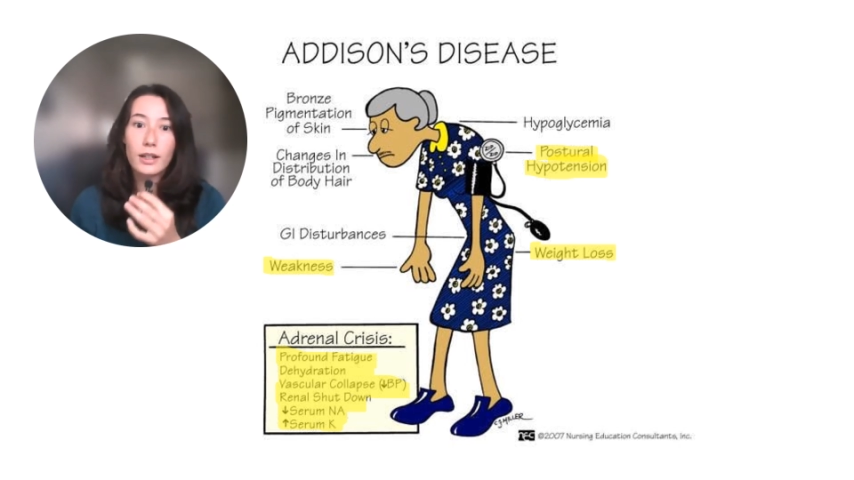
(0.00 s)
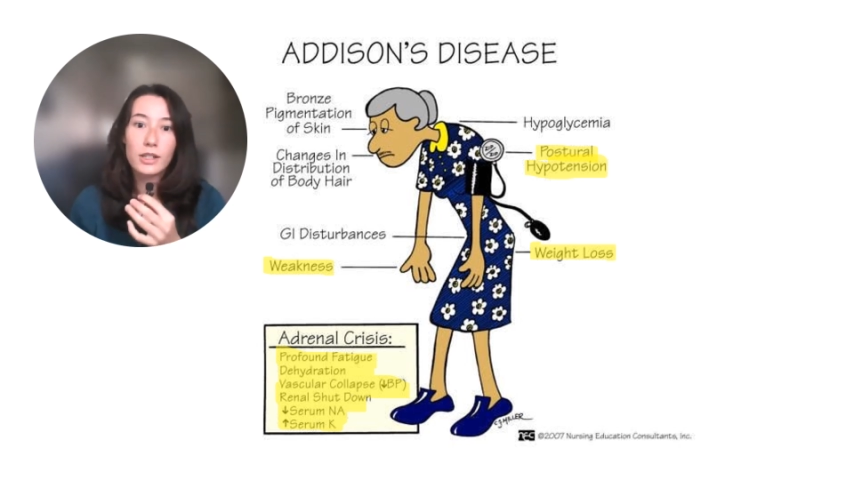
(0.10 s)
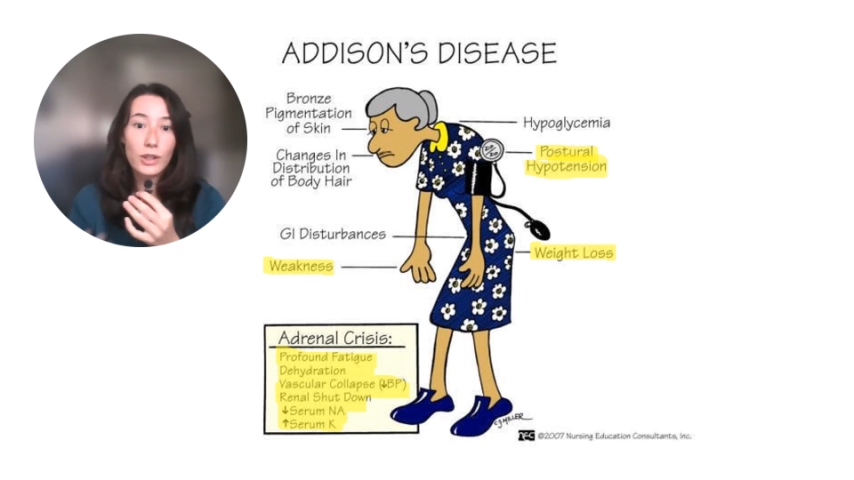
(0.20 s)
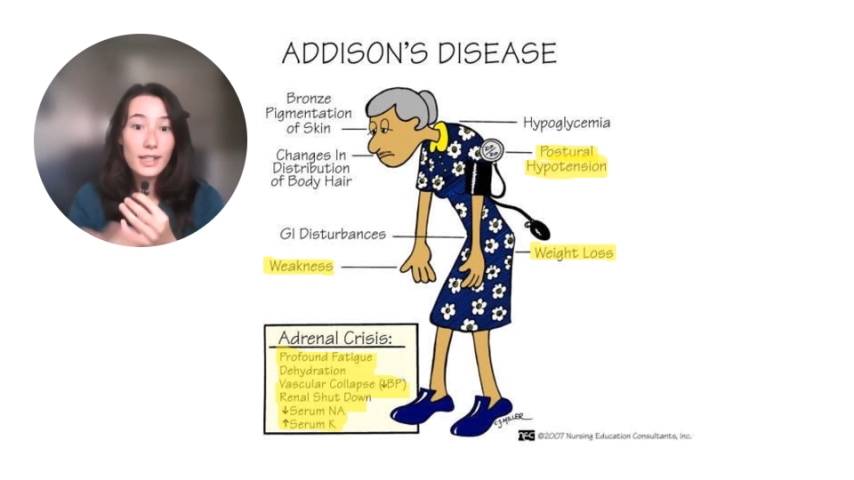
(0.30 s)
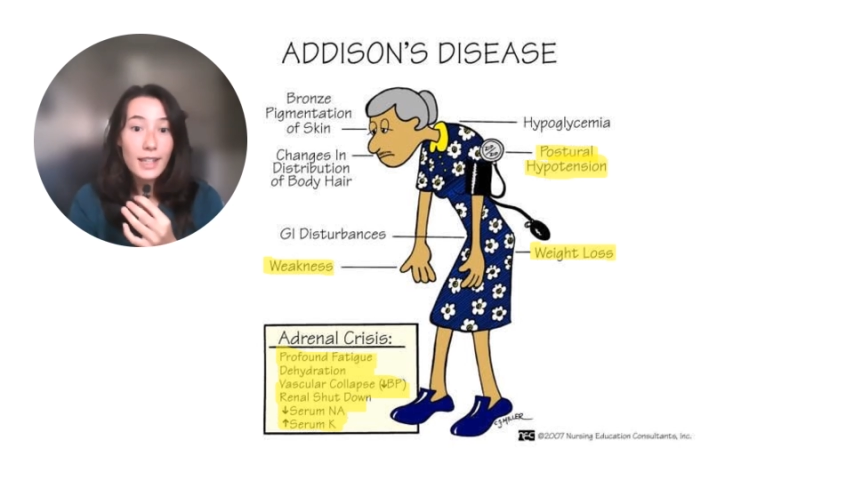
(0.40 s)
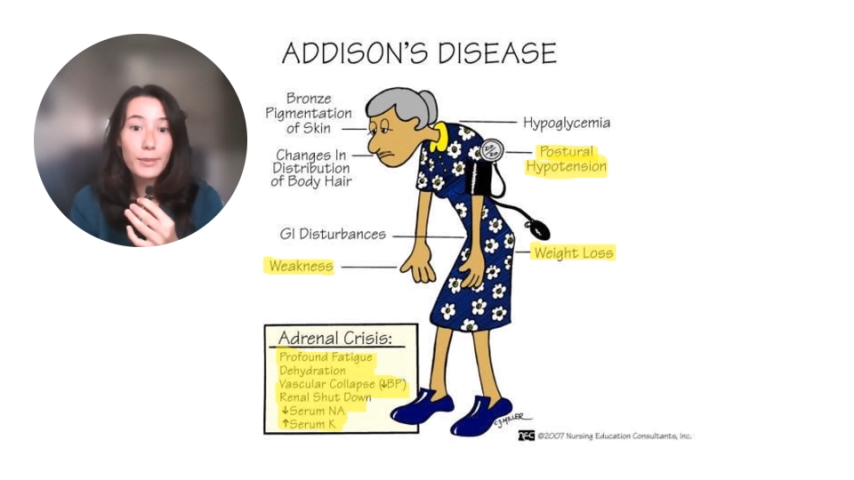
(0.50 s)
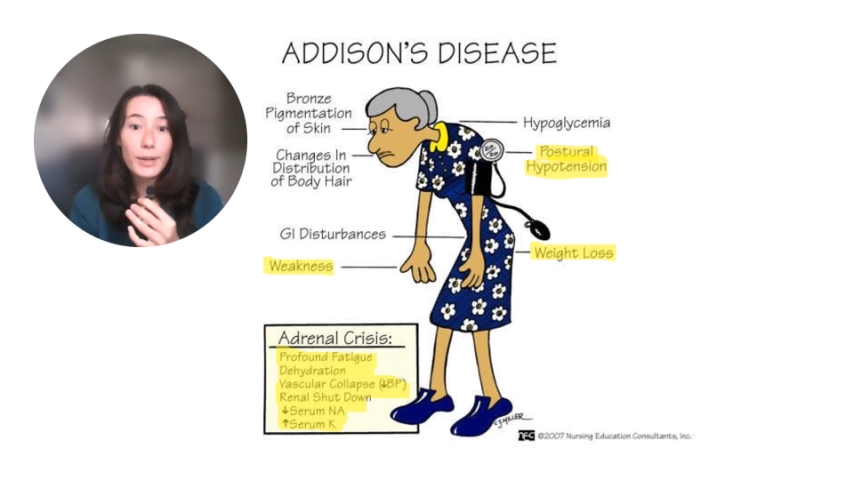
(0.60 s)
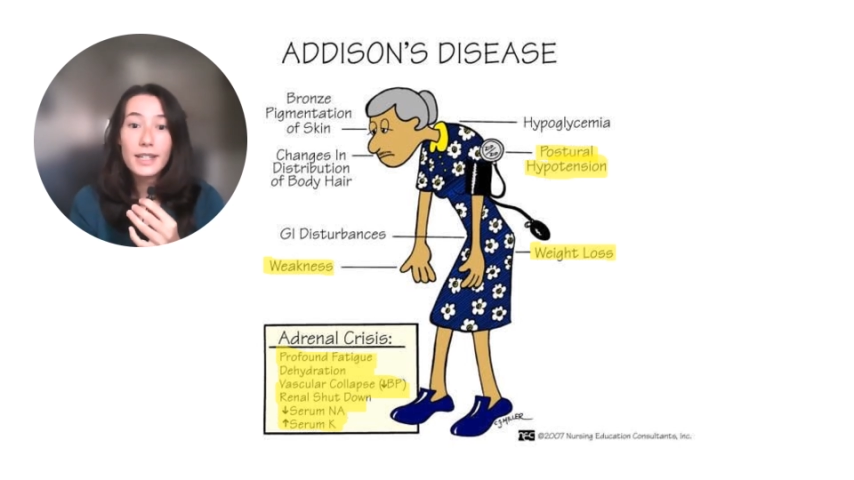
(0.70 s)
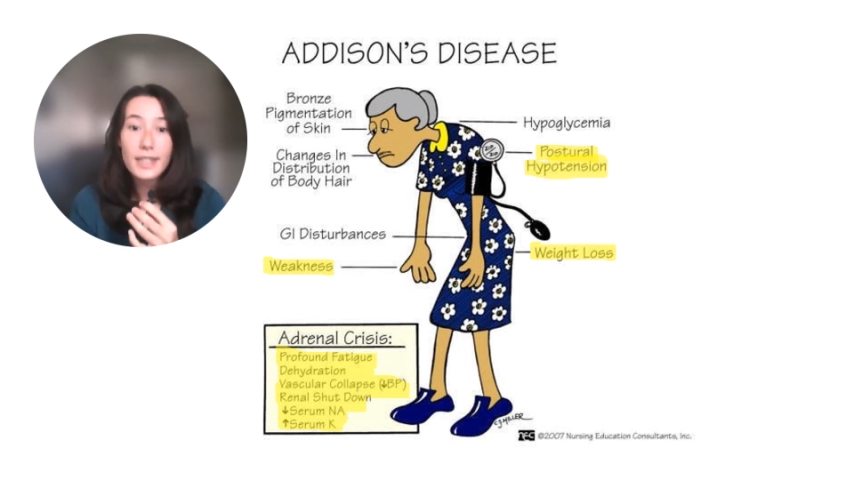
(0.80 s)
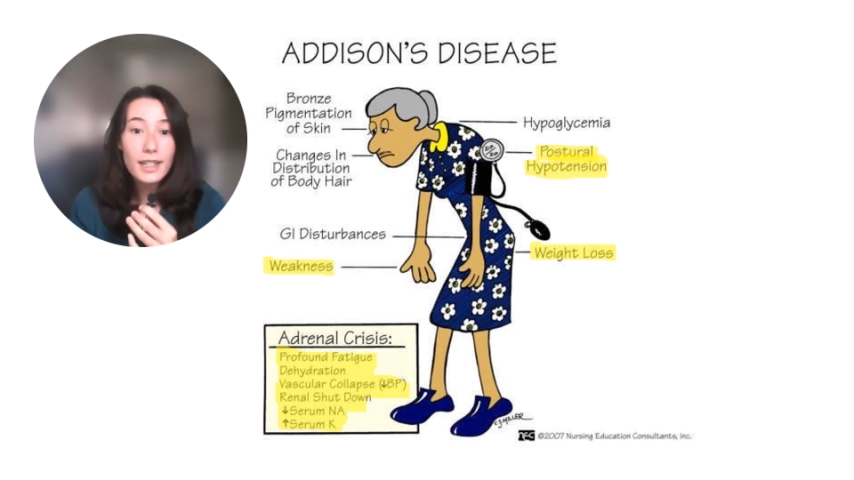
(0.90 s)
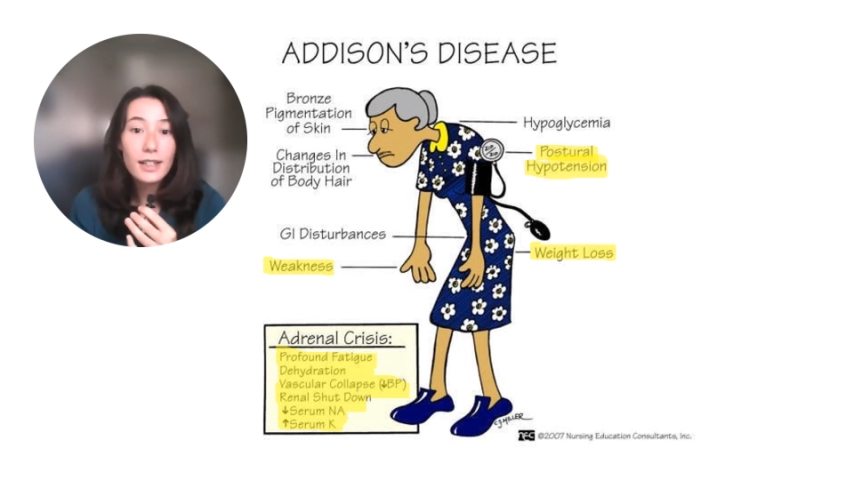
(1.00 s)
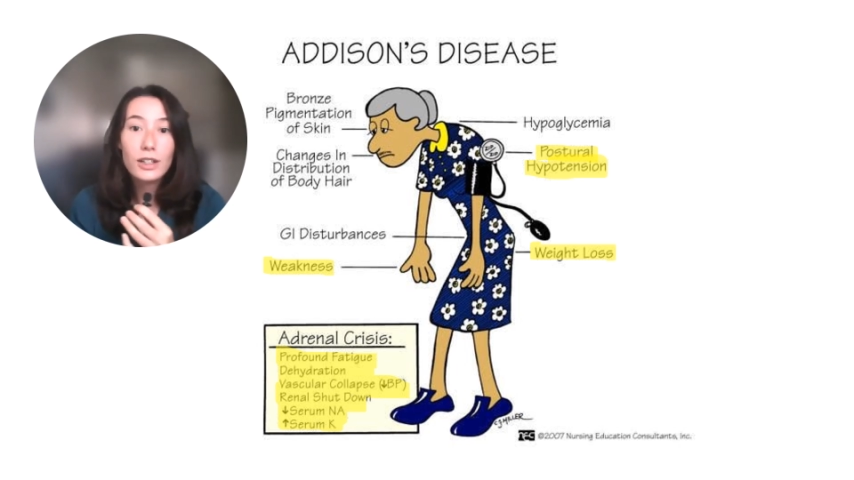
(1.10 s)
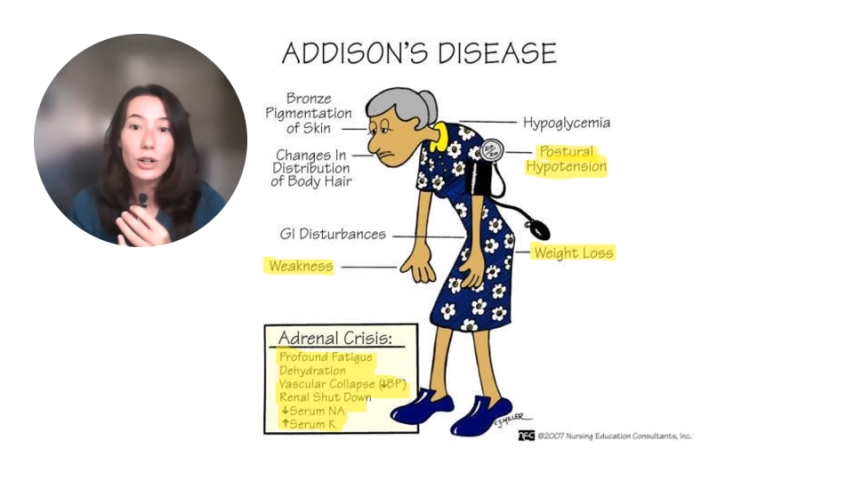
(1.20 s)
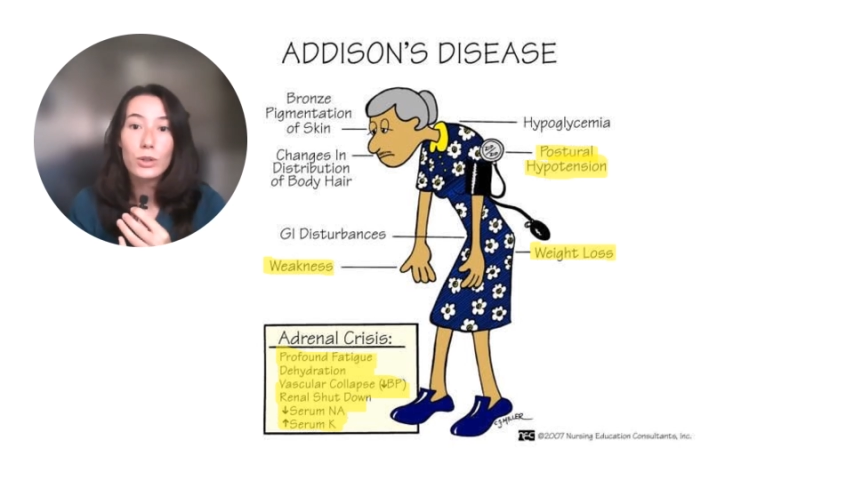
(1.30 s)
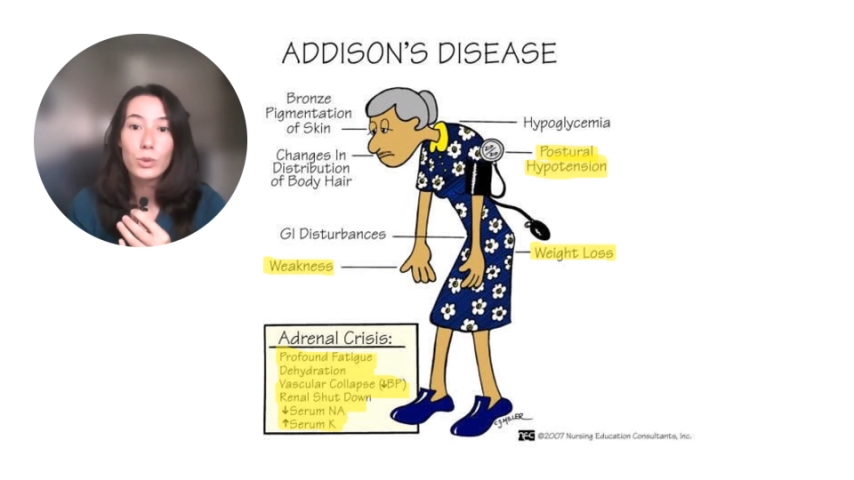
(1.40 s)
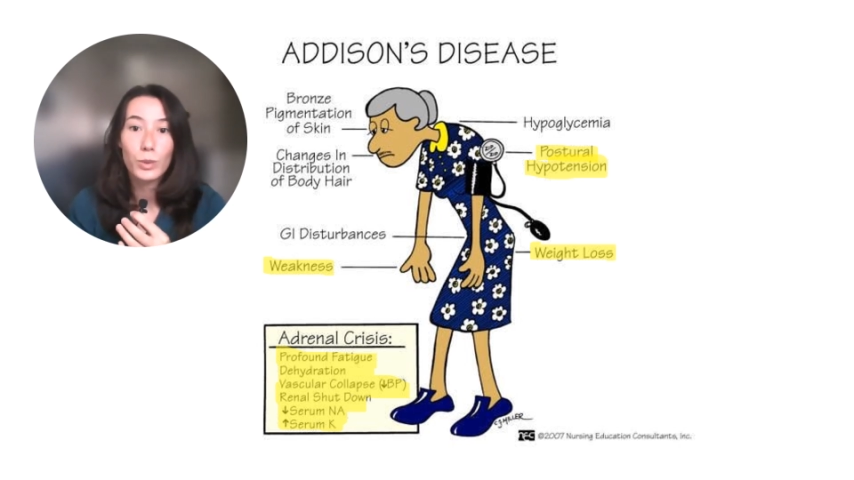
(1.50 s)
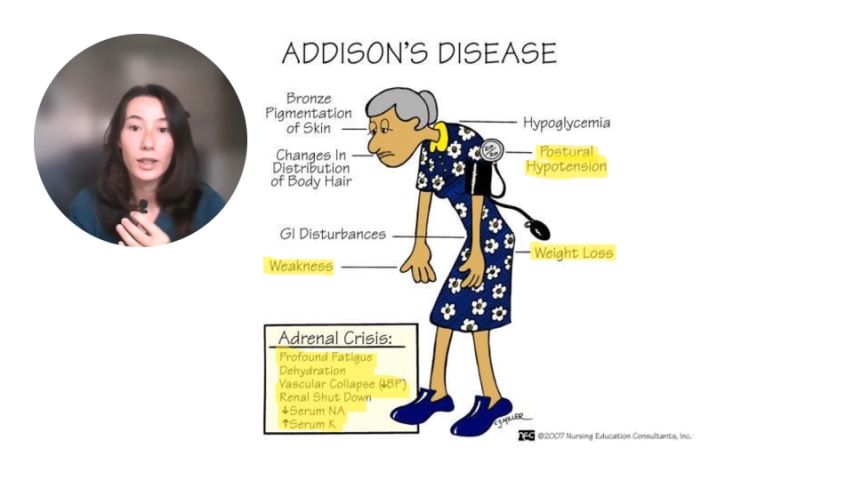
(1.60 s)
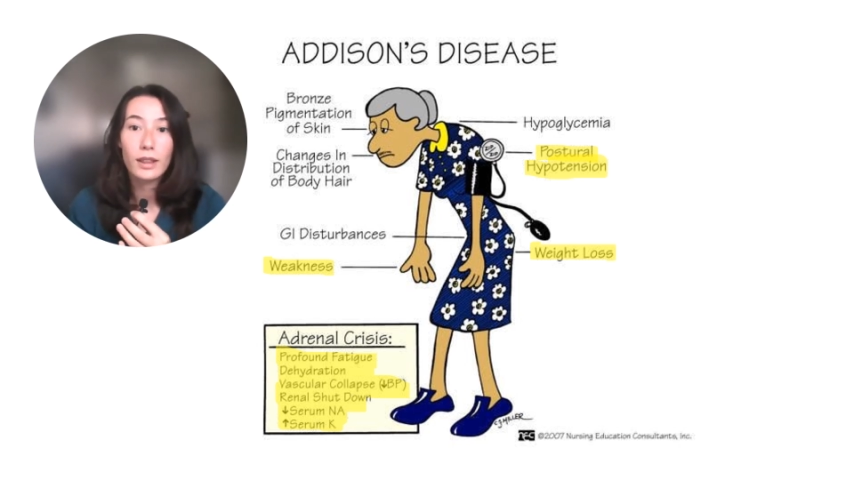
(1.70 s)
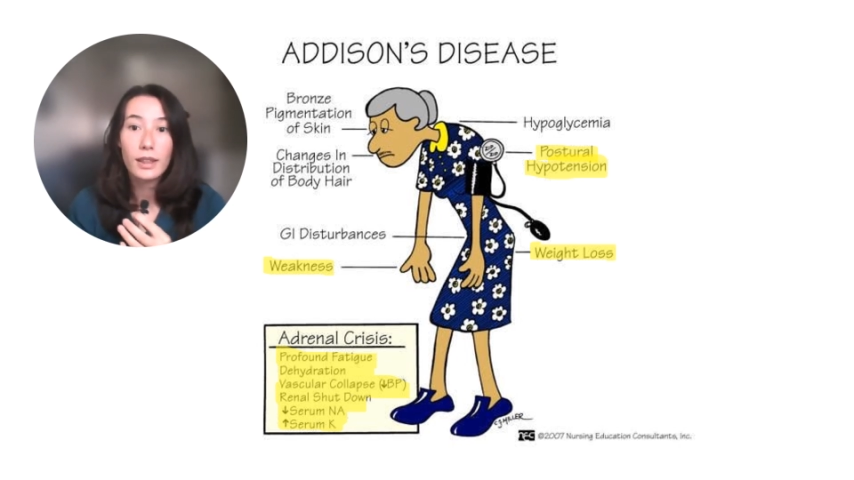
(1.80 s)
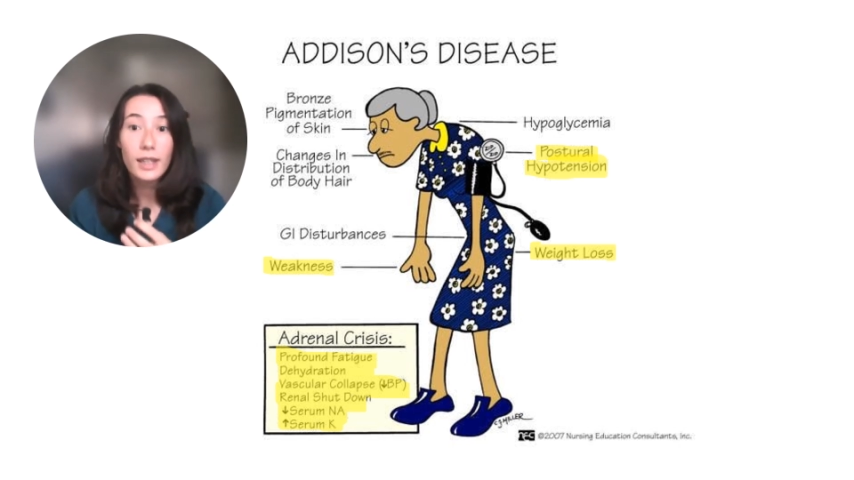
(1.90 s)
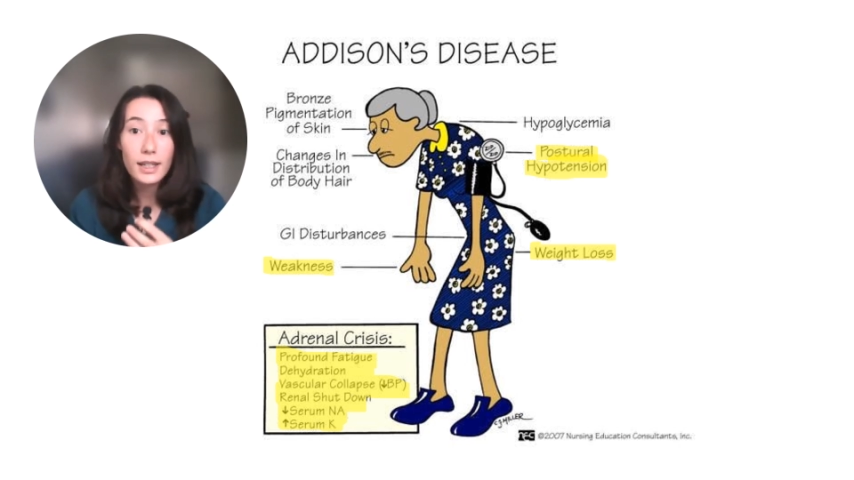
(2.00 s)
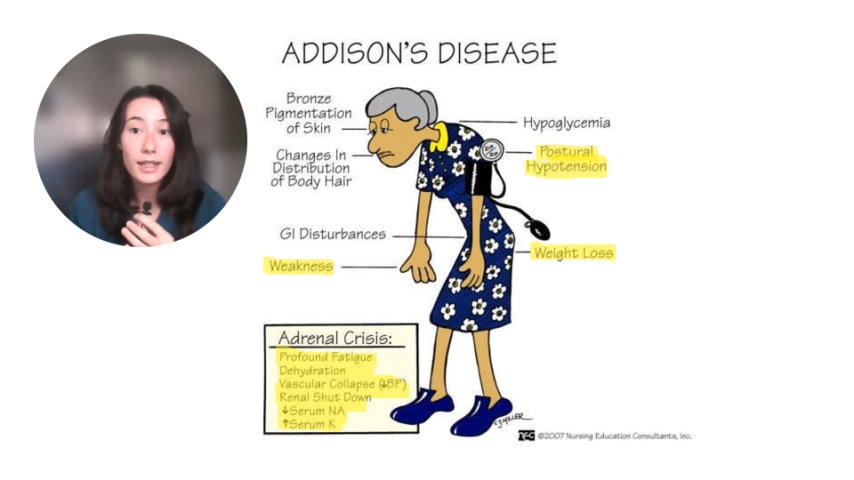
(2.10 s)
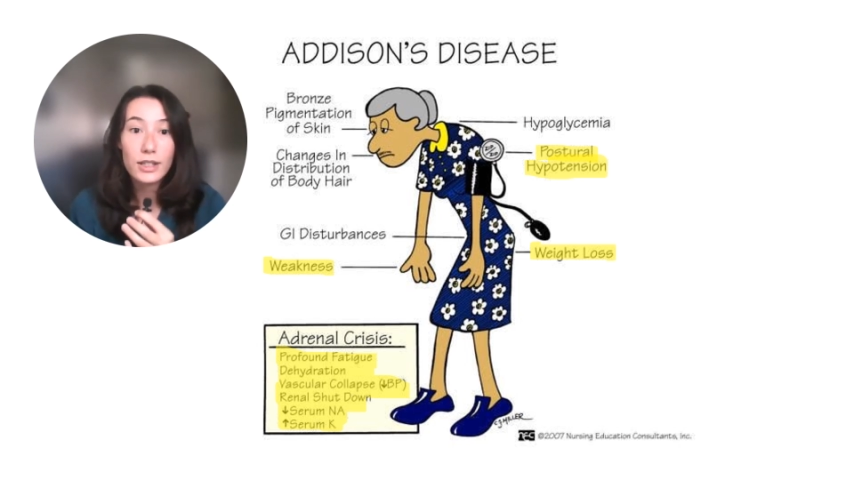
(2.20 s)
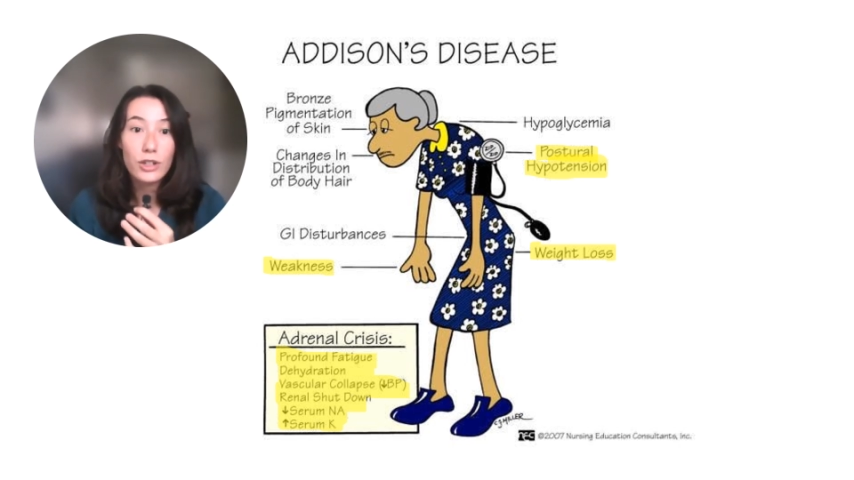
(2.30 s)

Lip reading: So the same idea goes with the kidneys.